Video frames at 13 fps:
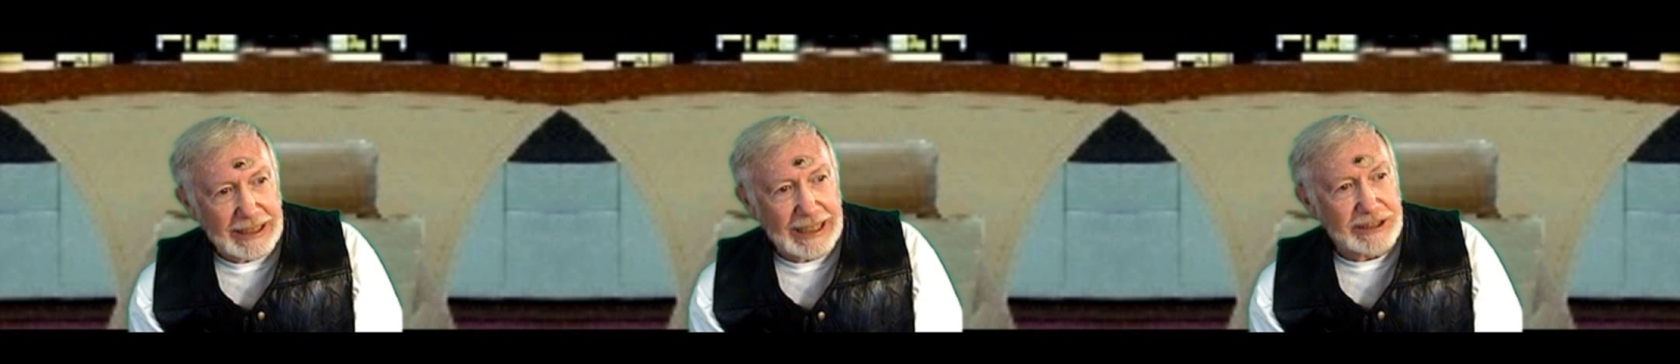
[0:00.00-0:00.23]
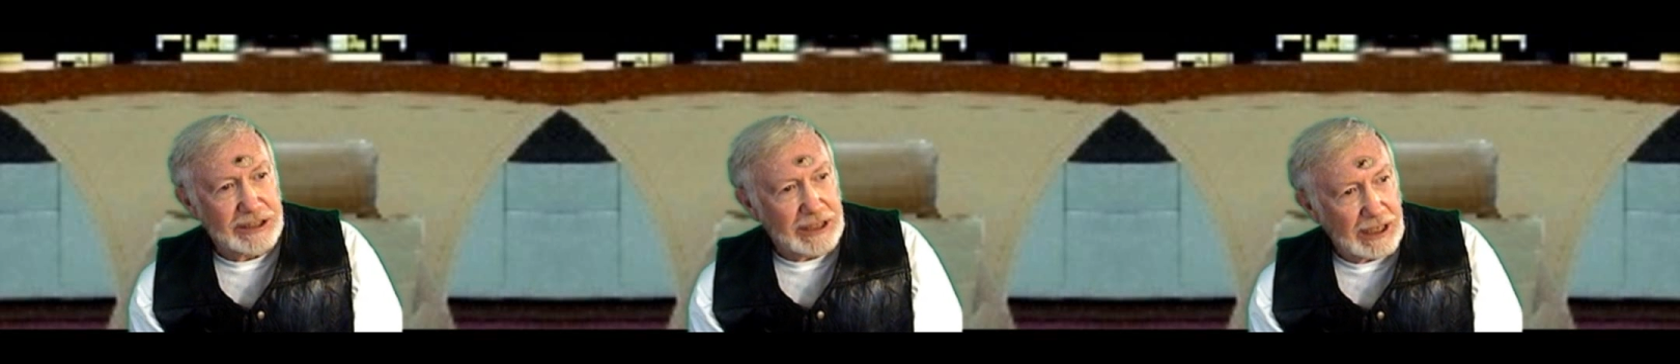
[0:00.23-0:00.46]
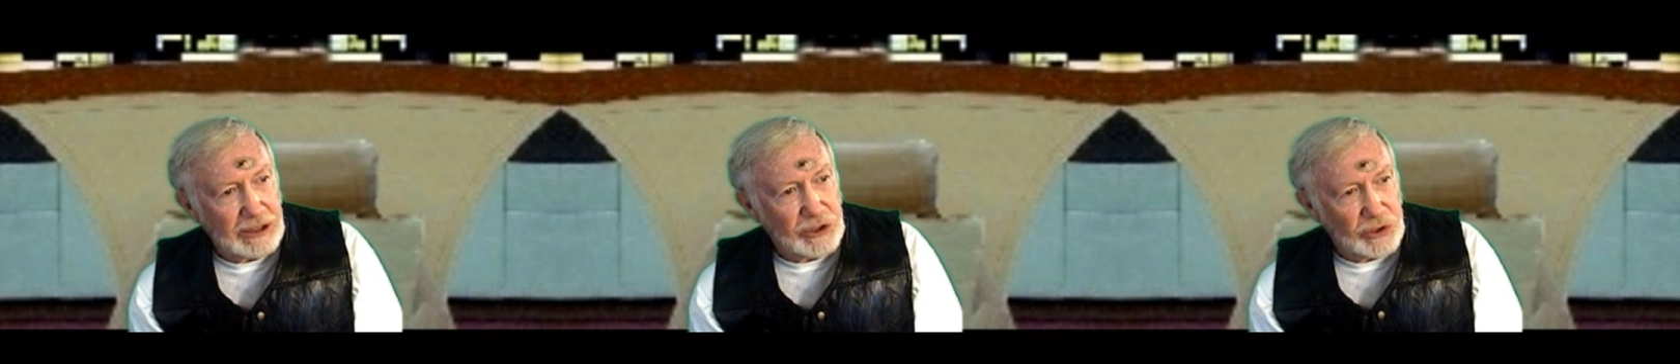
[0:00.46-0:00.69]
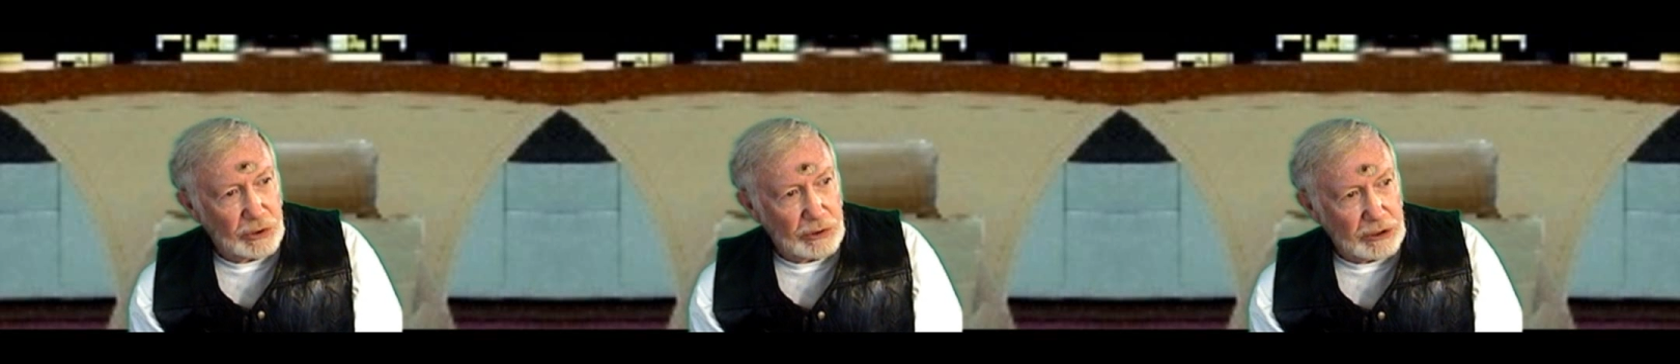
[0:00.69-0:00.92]
in that
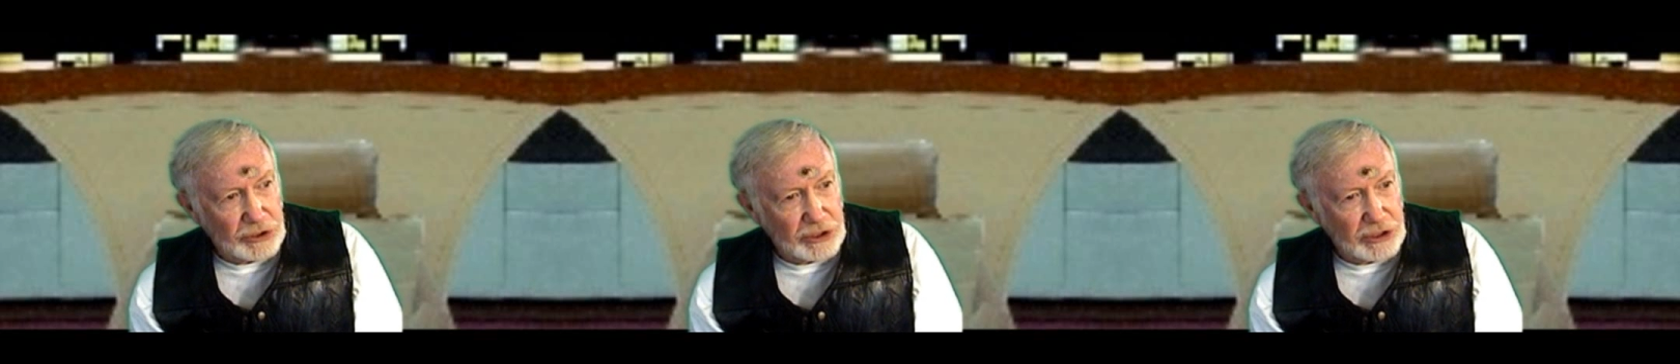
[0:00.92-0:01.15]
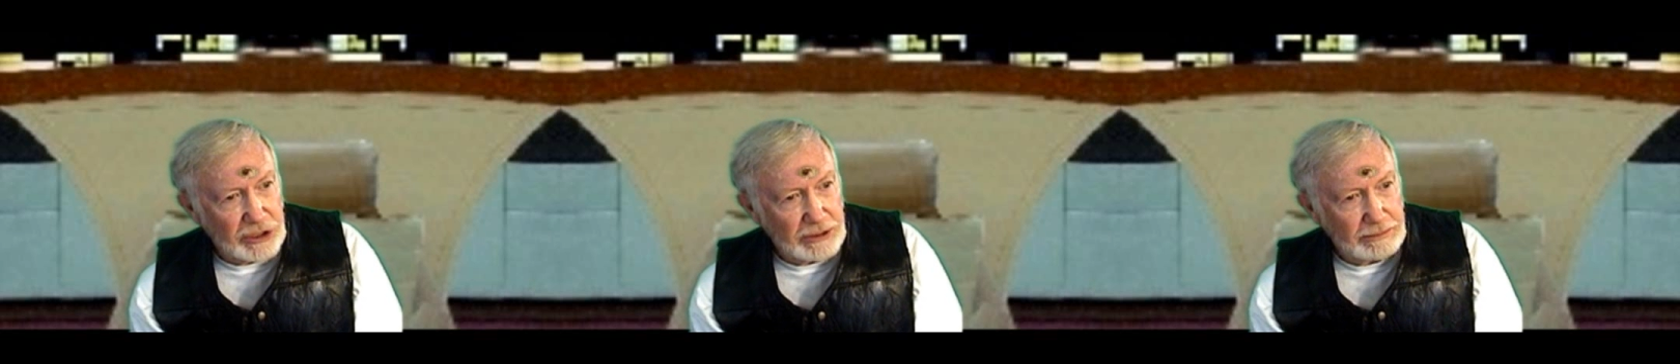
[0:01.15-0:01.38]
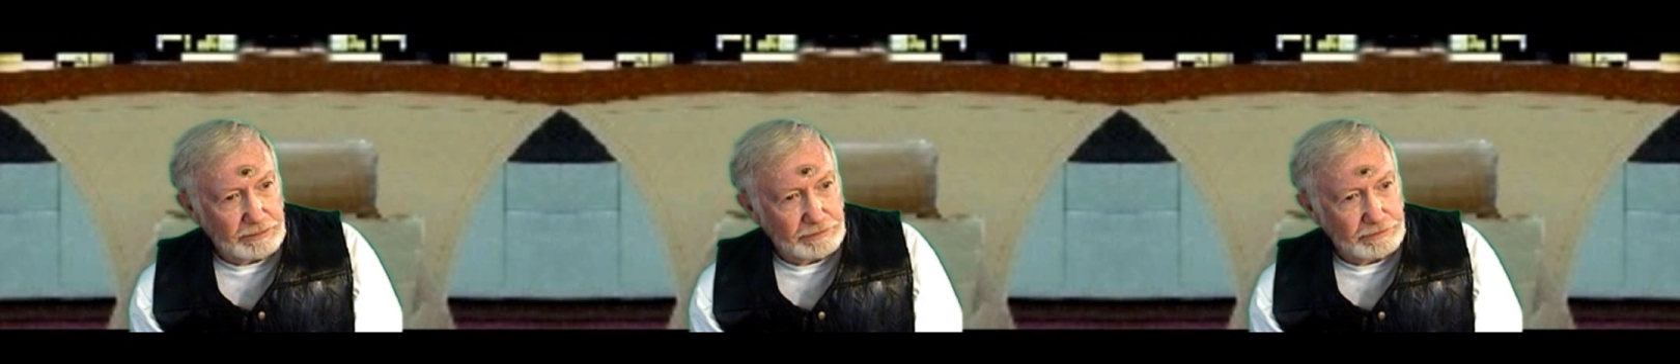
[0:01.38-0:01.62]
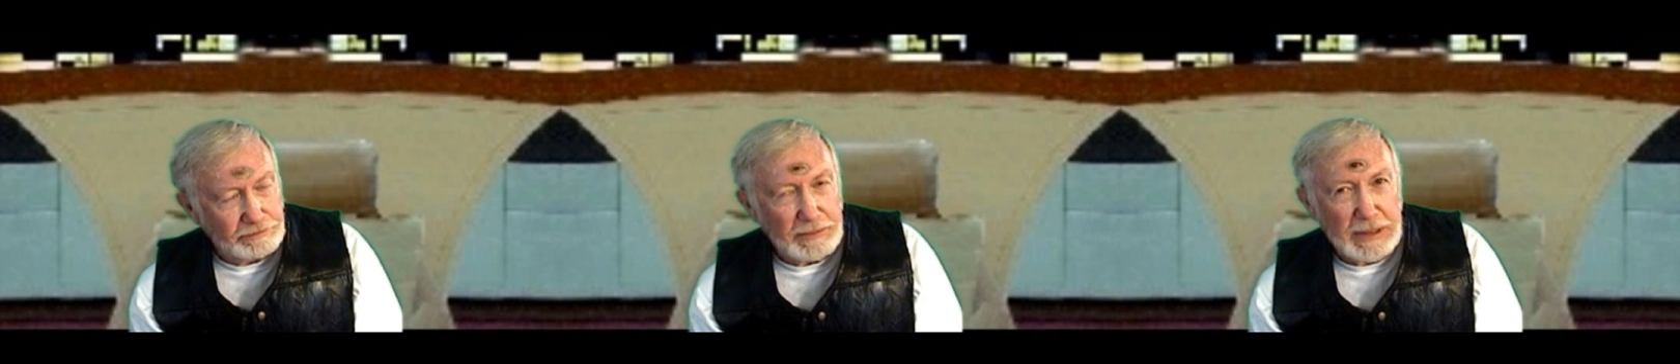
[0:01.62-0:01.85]
star's solar system,
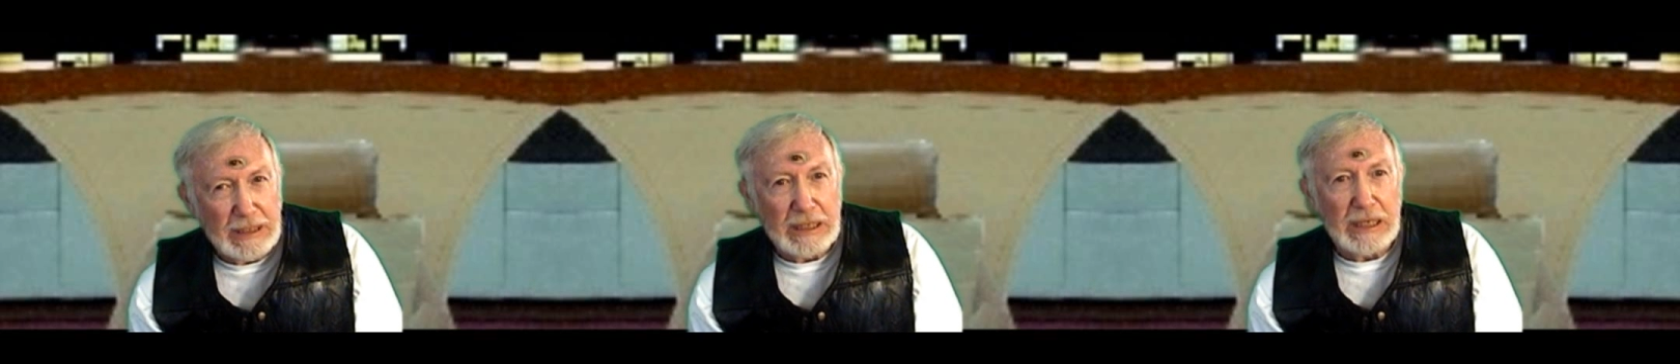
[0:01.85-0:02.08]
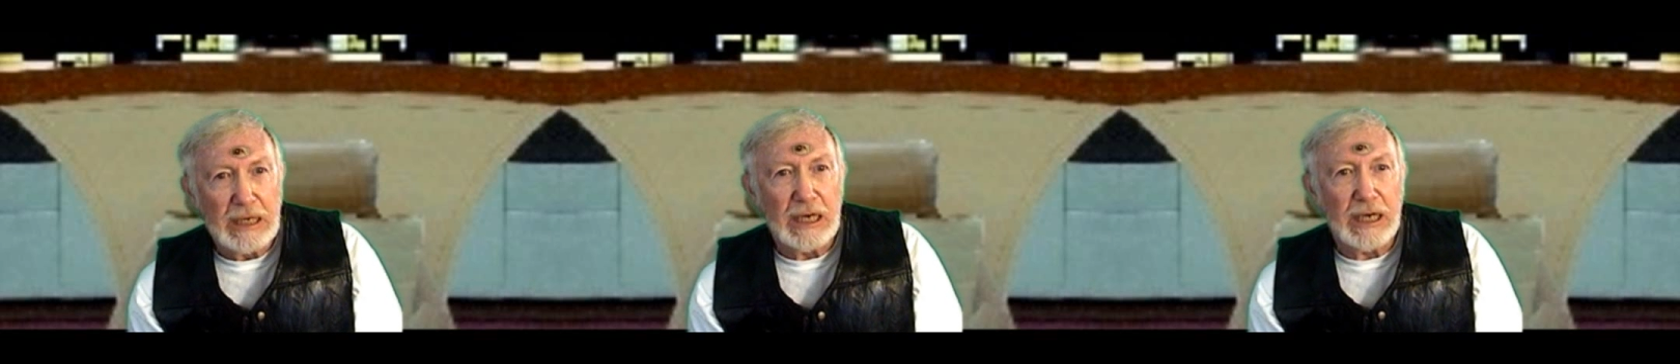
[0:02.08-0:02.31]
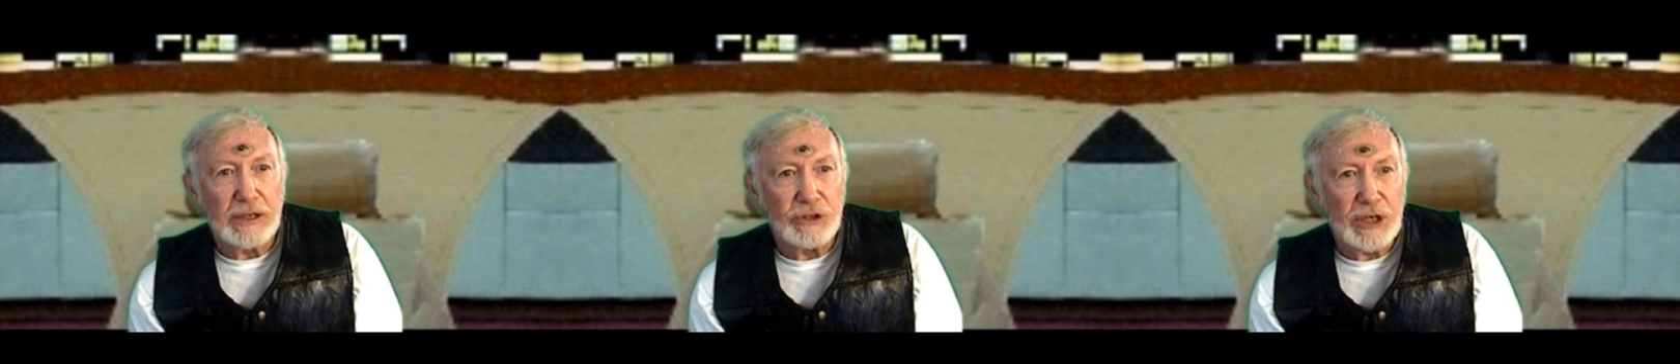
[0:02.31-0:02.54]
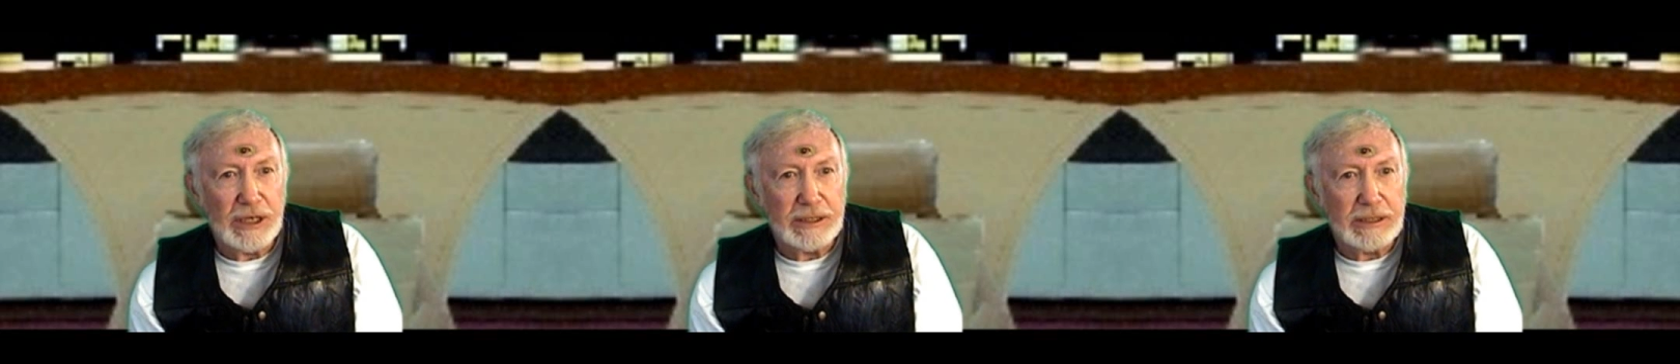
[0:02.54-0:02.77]

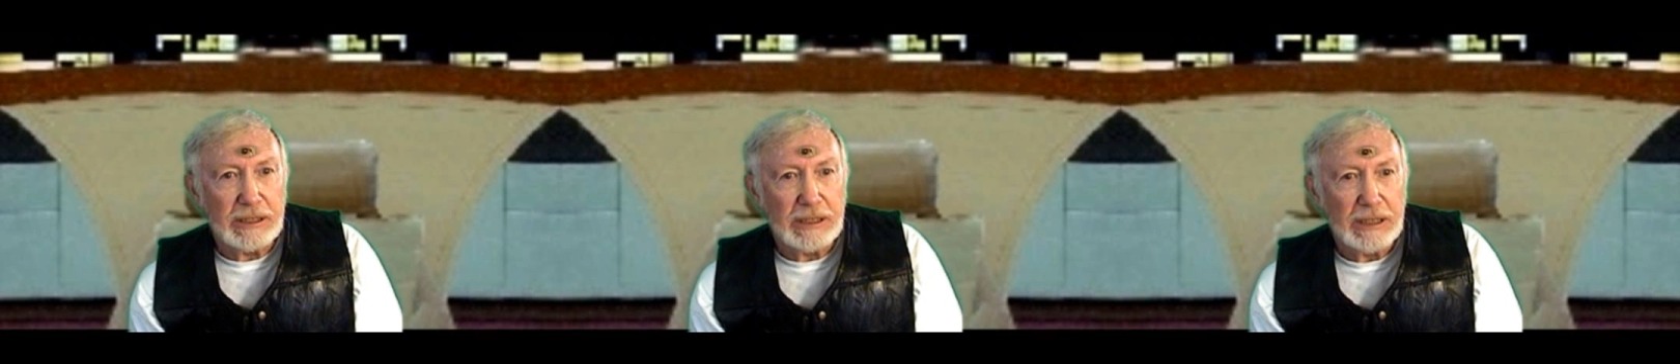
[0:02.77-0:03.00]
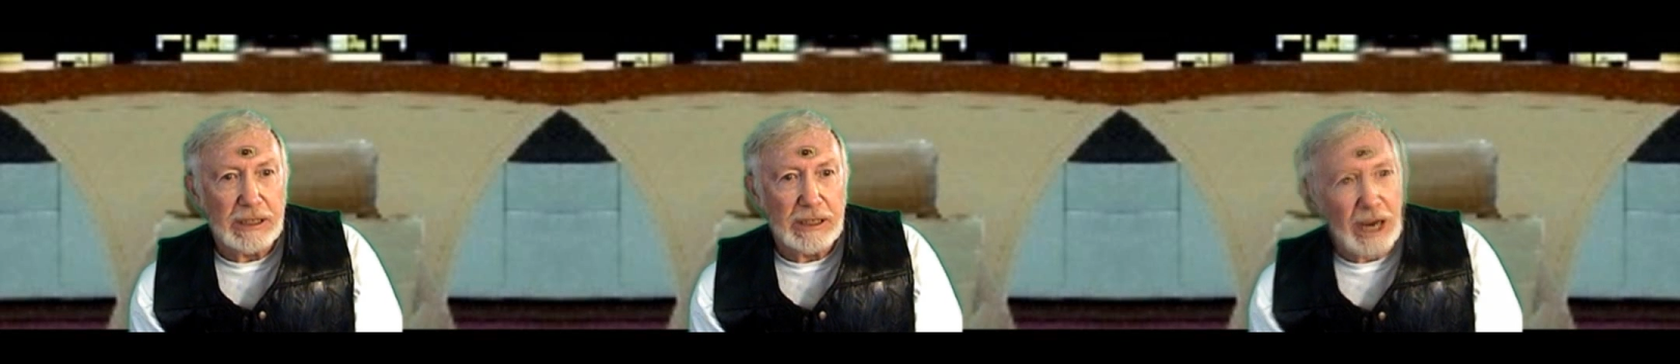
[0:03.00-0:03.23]
and yet